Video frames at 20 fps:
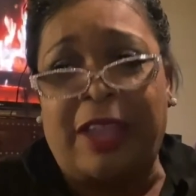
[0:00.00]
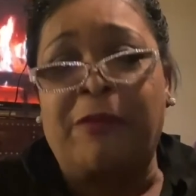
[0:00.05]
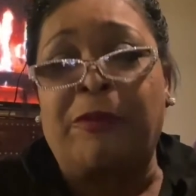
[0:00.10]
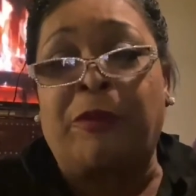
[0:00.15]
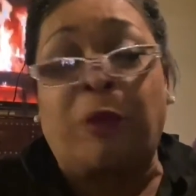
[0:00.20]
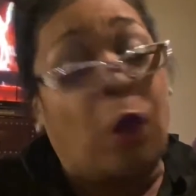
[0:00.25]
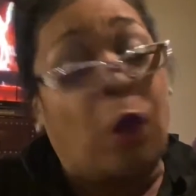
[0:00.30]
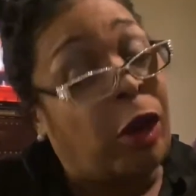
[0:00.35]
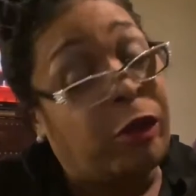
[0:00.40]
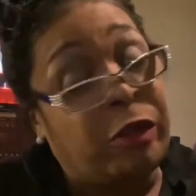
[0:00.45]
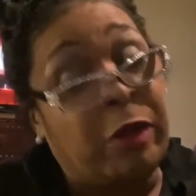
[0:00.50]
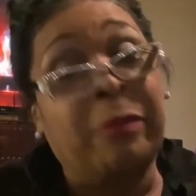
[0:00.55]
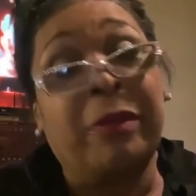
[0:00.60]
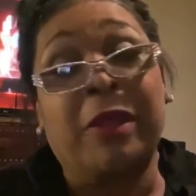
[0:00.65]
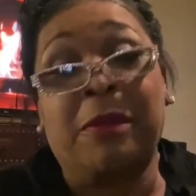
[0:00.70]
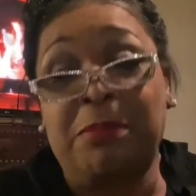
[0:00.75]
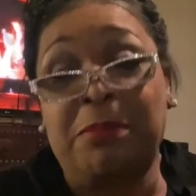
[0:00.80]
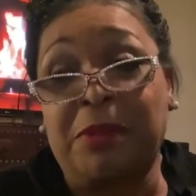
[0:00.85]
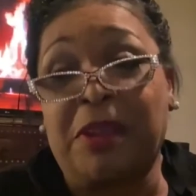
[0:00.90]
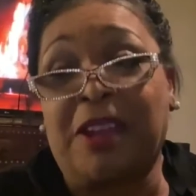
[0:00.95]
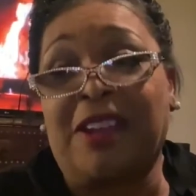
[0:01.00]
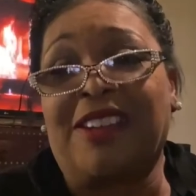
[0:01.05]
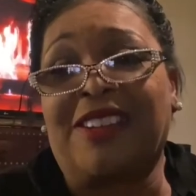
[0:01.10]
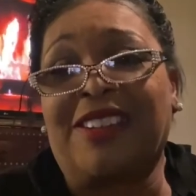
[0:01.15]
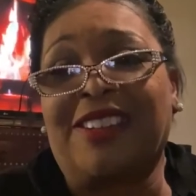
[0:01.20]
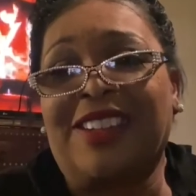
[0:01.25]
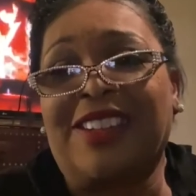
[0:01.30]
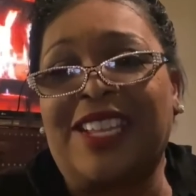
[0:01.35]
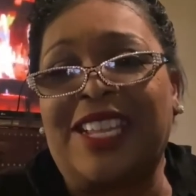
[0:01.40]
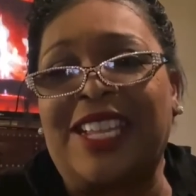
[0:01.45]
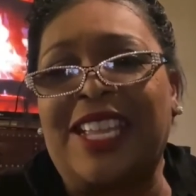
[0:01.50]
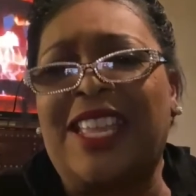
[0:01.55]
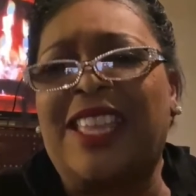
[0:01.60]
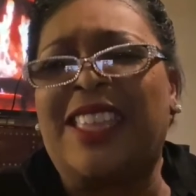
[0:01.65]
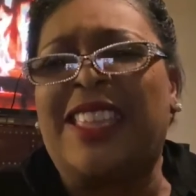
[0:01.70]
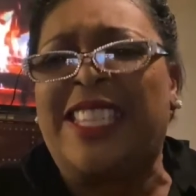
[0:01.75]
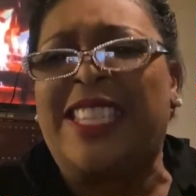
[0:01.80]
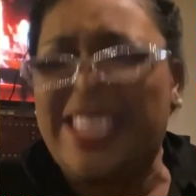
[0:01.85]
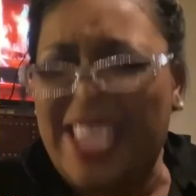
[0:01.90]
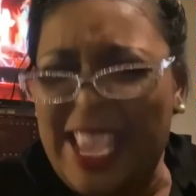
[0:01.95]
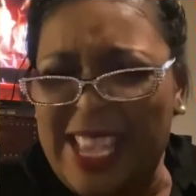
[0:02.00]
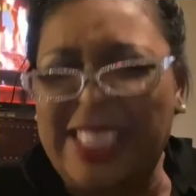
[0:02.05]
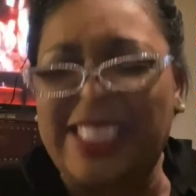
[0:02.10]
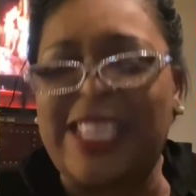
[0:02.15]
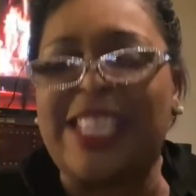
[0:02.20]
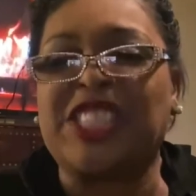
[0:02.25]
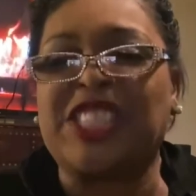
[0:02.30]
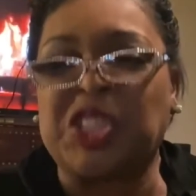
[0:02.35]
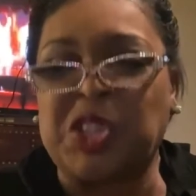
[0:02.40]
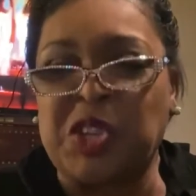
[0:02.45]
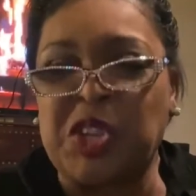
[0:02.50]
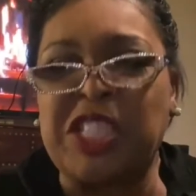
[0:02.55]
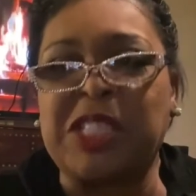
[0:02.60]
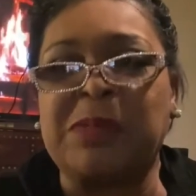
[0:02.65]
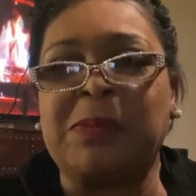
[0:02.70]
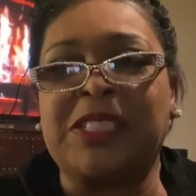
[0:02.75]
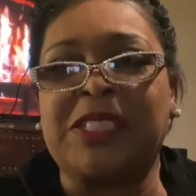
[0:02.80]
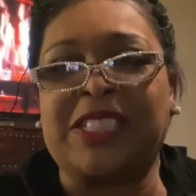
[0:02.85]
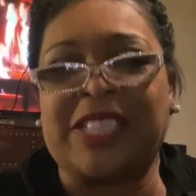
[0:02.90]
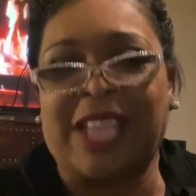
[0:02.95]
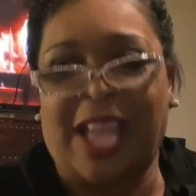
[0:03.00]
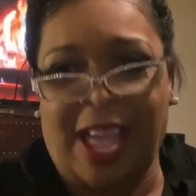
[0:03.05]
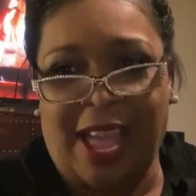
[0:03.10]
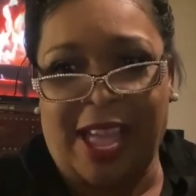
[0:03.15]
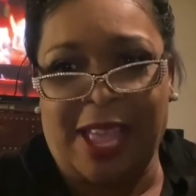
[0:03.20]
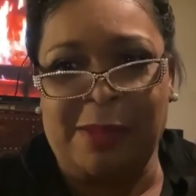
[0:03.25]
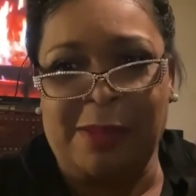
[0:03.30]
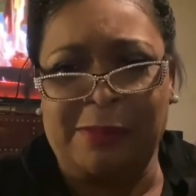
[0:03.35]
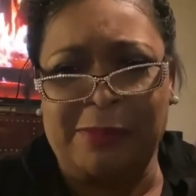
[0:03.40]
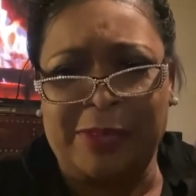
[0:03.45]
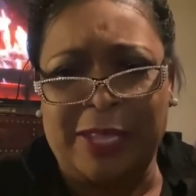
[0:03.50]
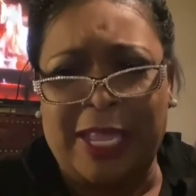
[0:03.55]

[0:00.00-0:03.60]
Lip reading: For remember, yes, it's Christmas time,